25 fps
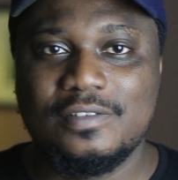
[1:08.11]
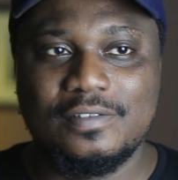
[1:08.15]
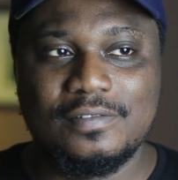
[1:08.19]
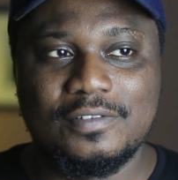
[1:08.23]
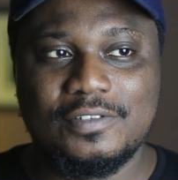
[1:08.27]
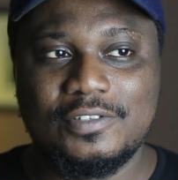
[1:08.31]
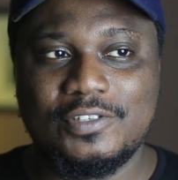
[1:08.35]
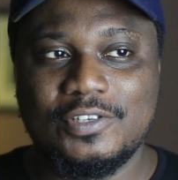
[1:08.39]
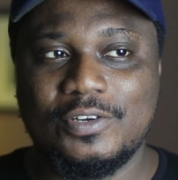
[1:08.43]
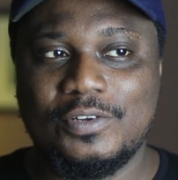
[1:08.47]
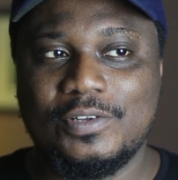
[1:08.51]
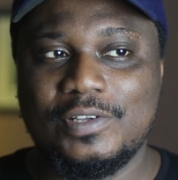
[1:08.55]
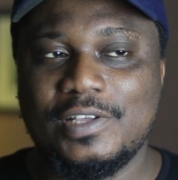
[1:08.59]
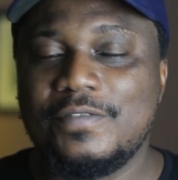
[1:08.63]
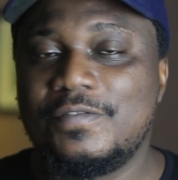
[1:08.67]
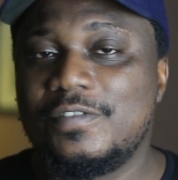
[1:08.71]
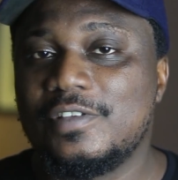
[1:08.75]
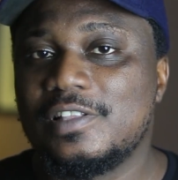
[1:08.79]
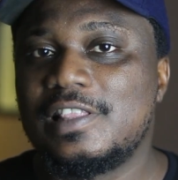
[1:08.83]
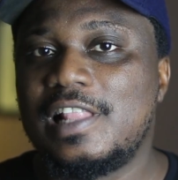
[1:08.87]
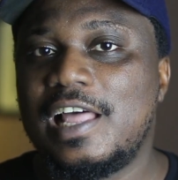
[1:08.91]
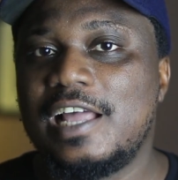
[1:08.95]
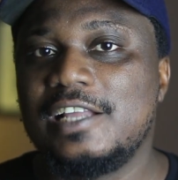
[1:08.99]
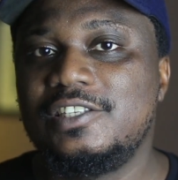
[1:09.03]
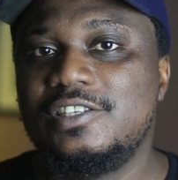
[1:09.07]
So if
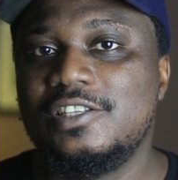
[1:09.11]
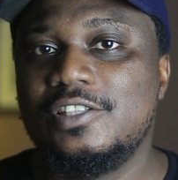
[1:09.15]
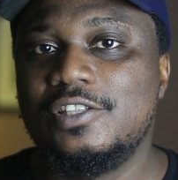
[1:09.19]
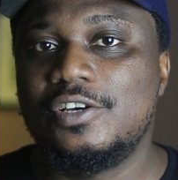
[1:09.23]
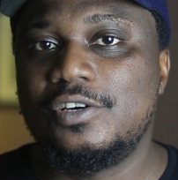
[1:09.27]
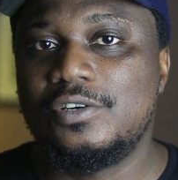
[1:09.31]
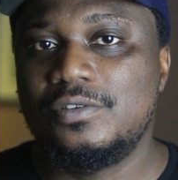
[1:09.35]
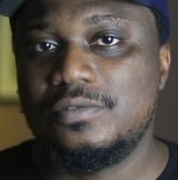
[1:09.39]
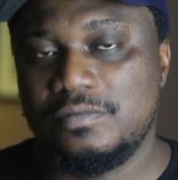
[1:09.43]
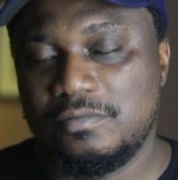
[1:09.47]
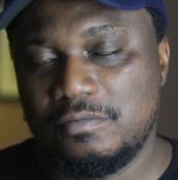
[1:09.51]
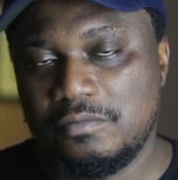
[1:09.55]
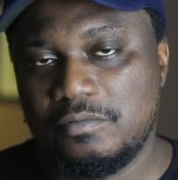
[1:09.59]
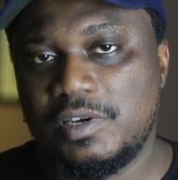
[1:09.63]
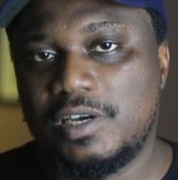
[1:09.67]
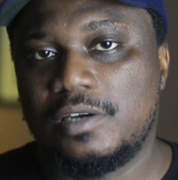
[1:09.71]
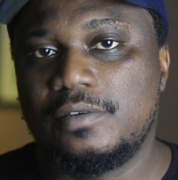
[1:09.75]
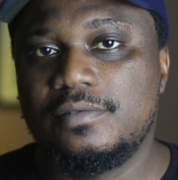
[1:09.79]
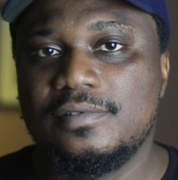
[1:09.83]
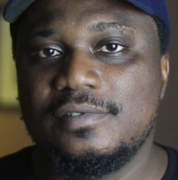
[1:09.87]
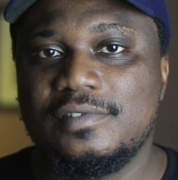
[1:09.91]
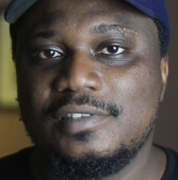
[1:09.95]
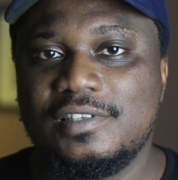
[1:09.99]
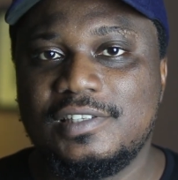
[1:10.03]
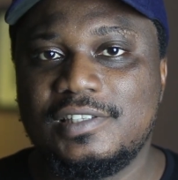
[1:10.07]
you'd like to know,
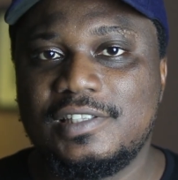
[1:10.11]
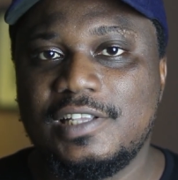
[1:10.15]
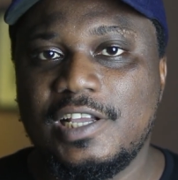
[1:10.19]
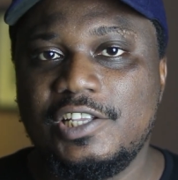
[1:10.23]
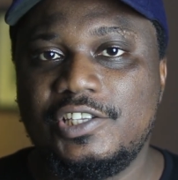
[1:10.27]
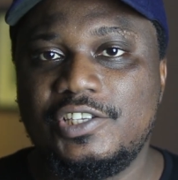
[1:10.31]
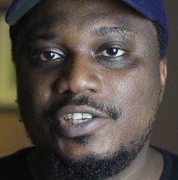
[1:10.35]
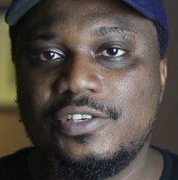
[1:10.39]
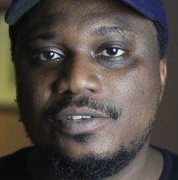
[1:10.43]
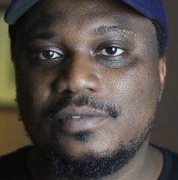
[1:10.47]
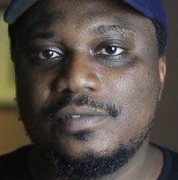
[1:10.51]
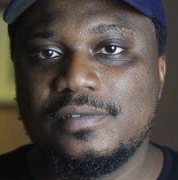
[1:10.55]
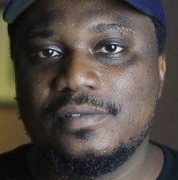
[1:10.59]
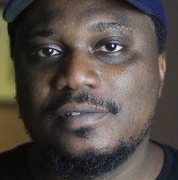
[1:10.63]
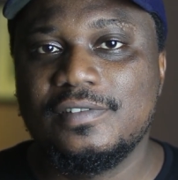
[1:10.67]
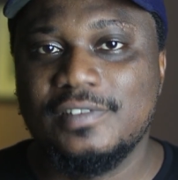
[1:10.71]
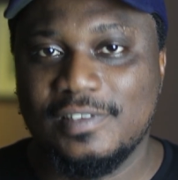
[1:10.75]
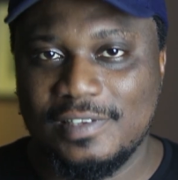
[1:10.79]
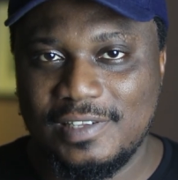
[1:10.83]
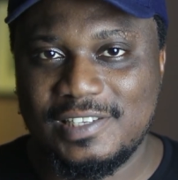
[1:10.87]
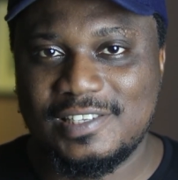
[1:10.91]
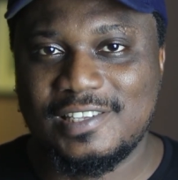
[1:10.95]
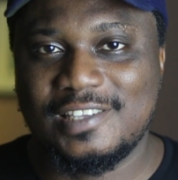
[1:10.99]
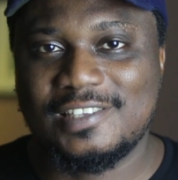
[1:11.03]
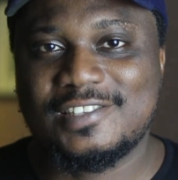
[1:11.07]
well, stay tuned.
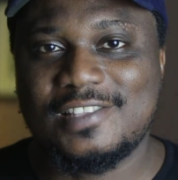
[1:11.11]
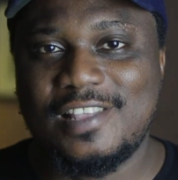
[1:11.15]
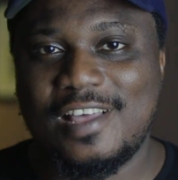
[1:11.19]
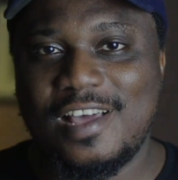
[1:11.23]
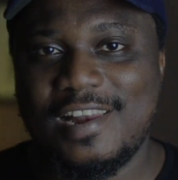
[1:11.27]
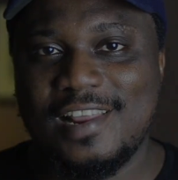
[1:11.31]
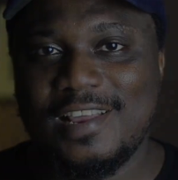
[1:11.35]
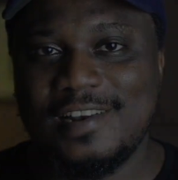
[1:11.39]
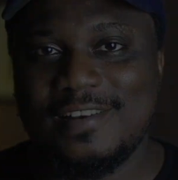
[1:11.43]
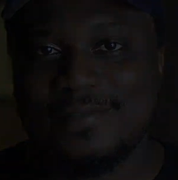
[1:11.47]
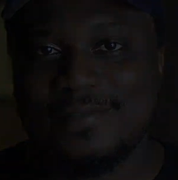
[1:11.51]
Let's get started.